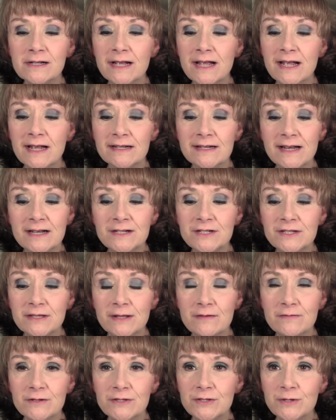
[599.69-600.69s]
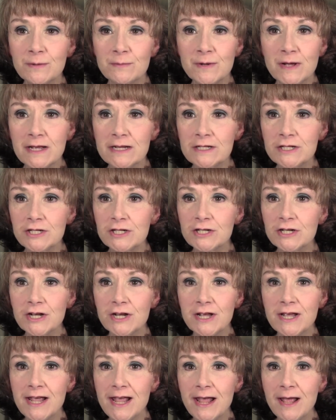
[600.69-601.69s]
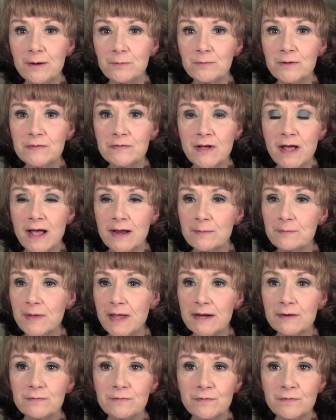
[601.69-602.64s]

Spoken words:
and I just love her so much. And we've kind of made a